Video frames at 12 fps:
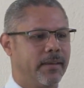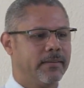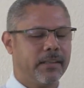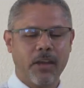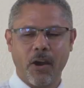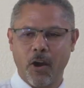
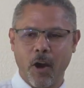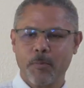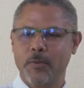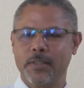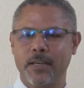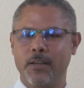They are
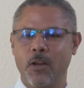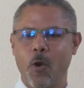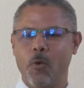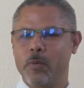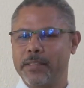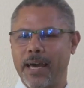obstinate
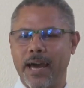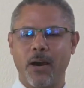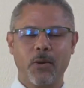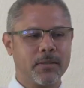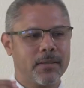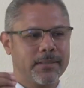without